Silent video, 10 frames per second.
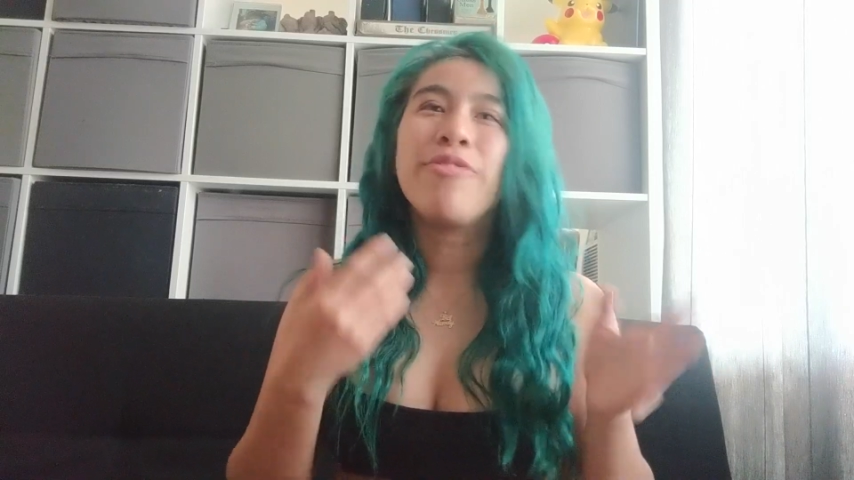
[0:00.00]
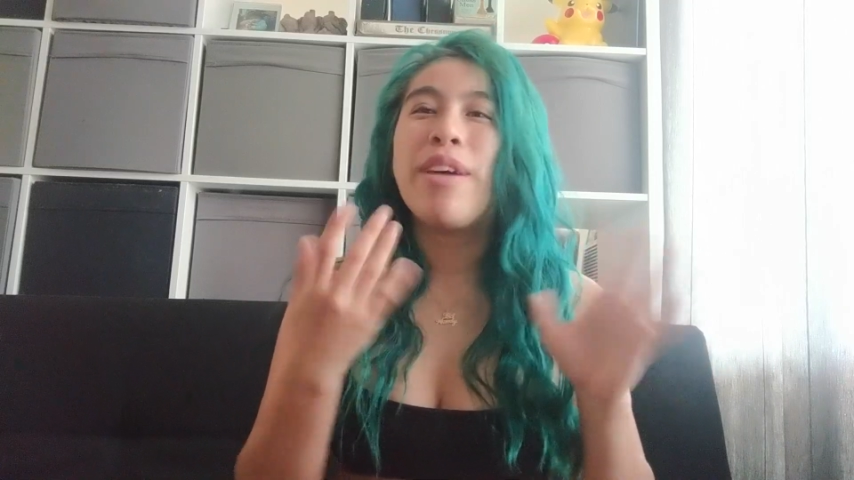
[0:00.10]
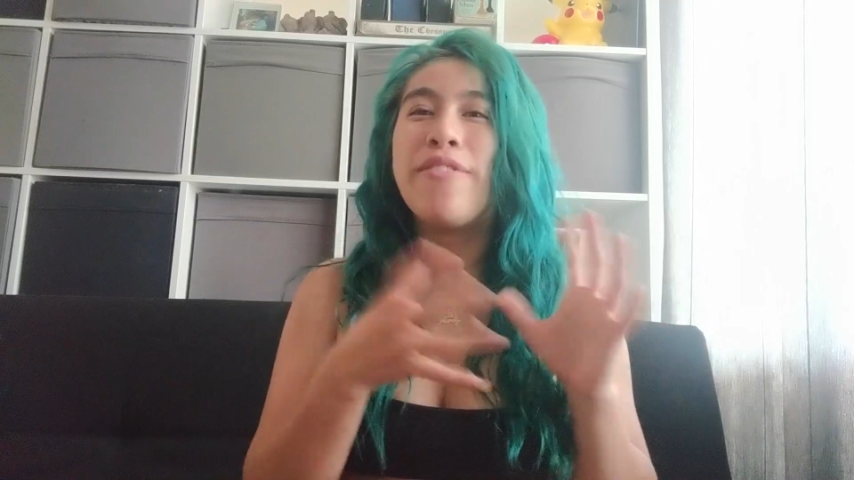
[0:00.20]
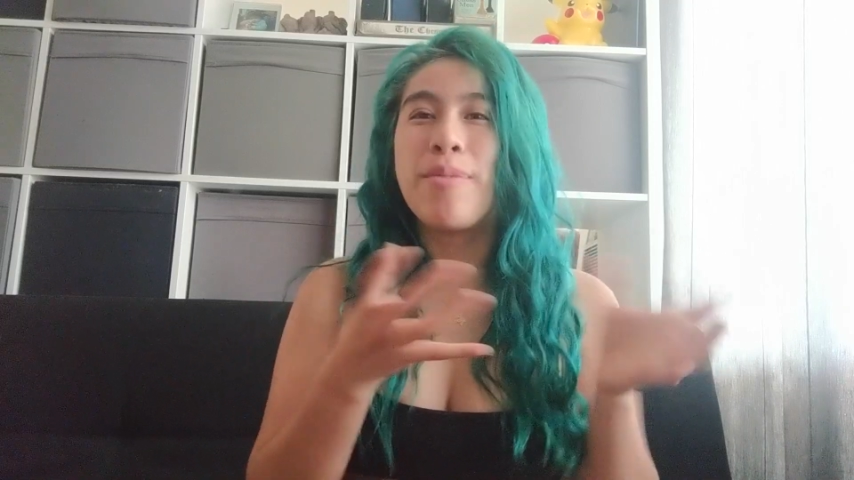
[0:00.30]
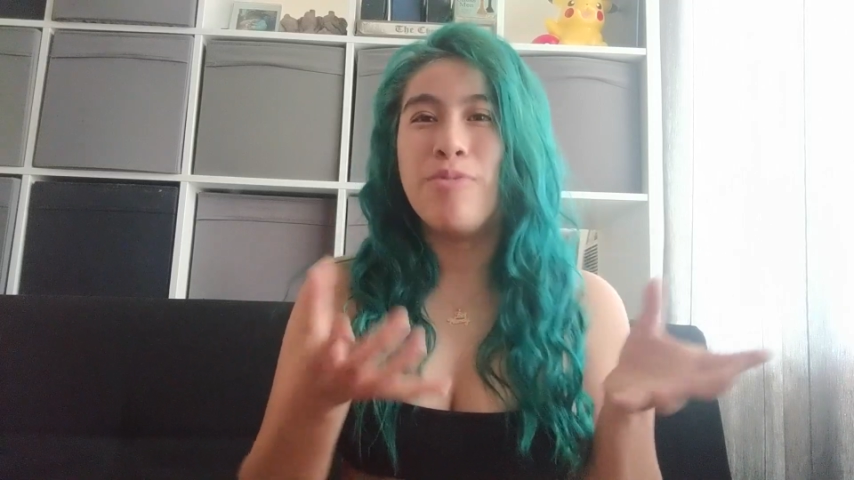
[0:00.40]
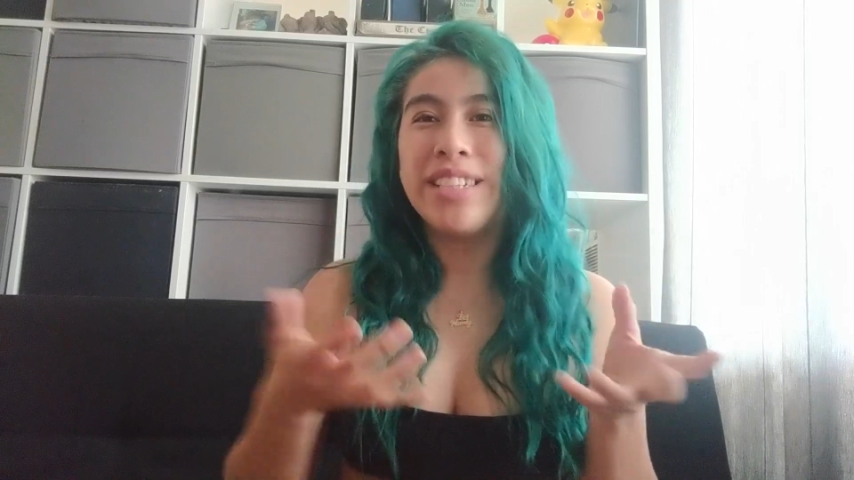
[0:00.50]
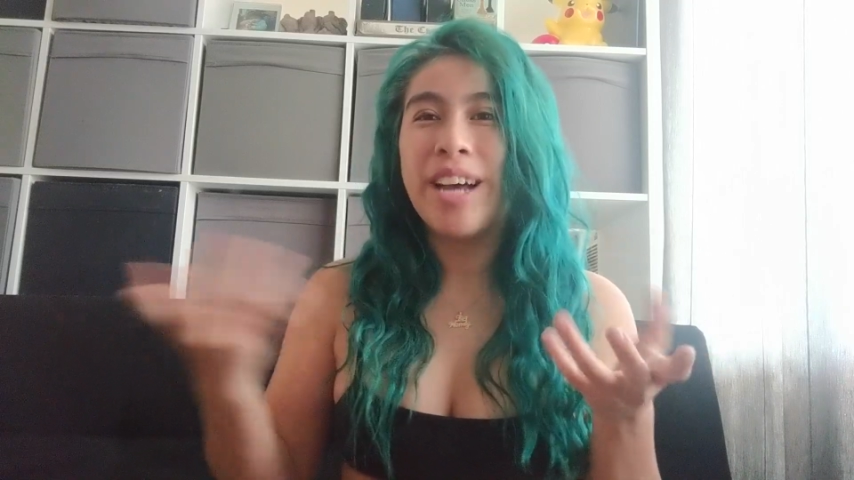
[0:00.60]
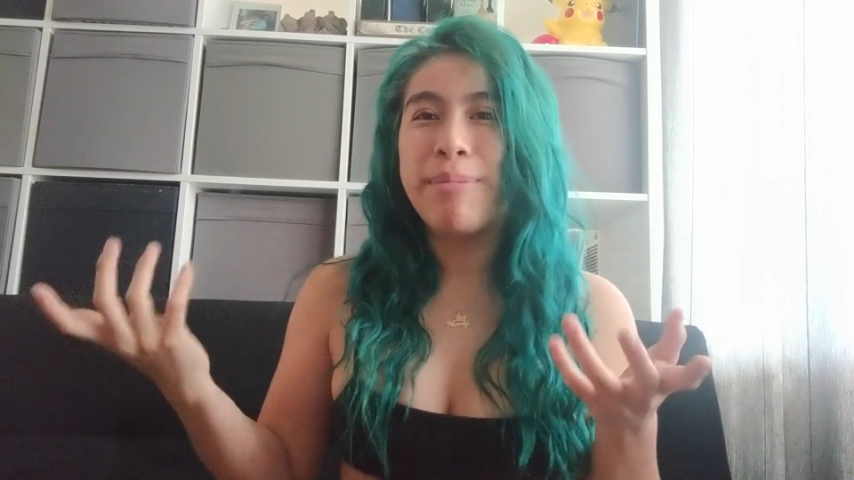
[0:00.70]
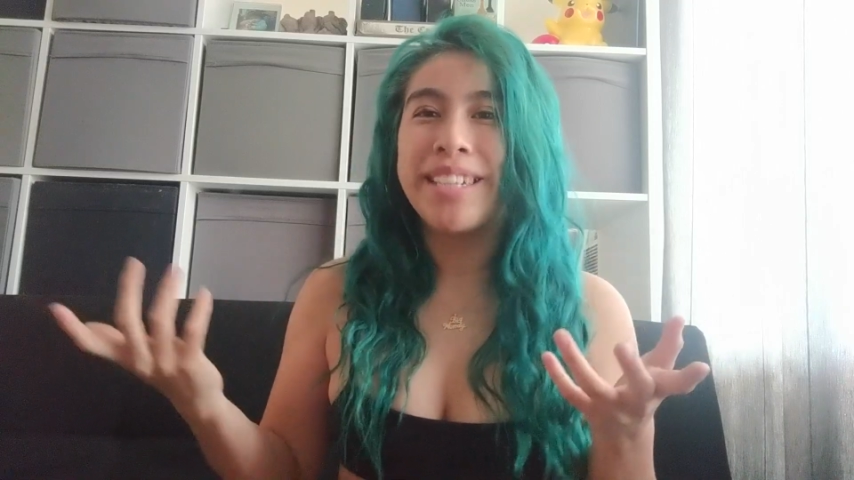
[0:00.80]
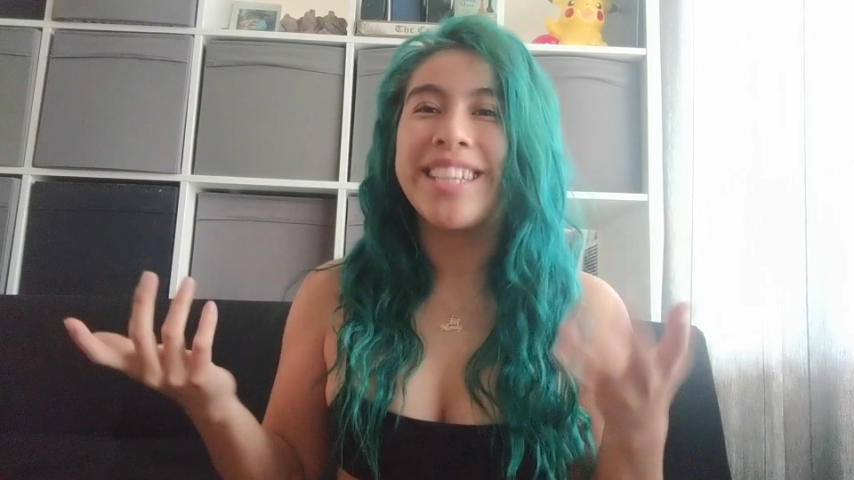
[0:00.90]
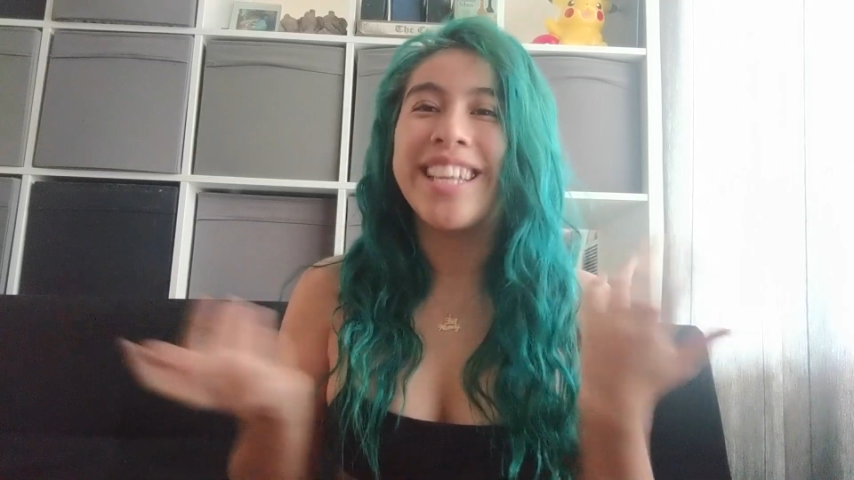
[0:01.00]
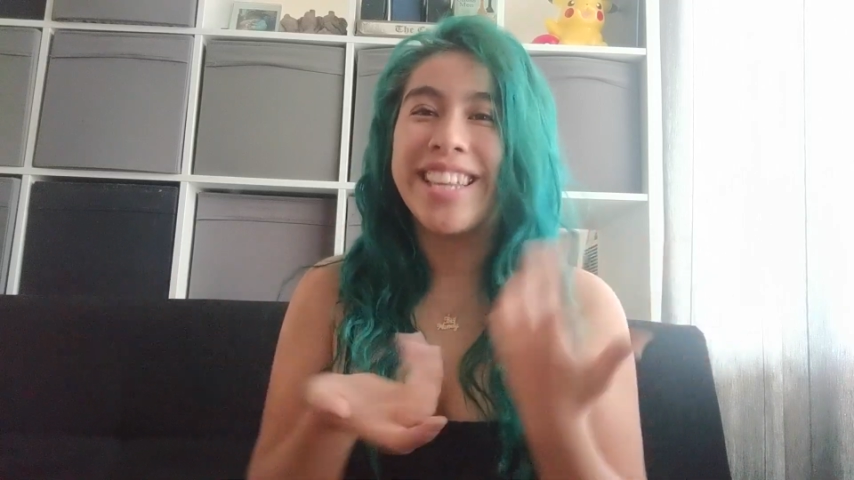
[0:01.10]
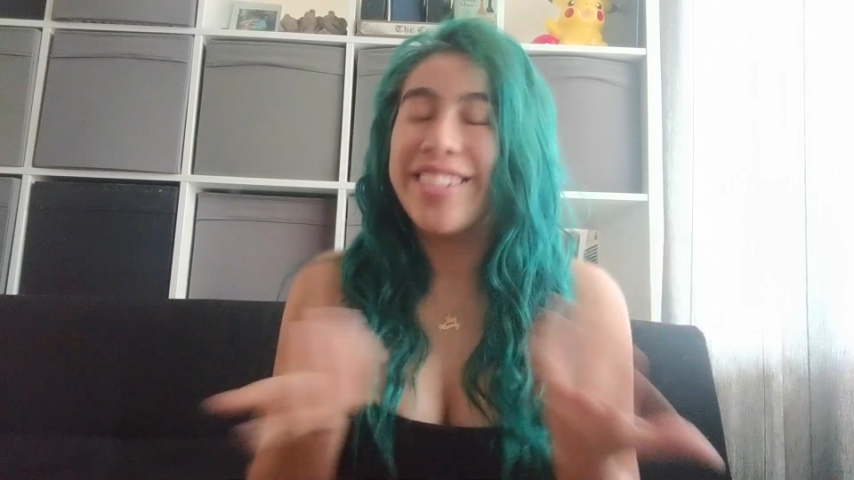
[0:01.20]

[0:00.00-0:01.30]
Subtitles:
went from one topic to the other,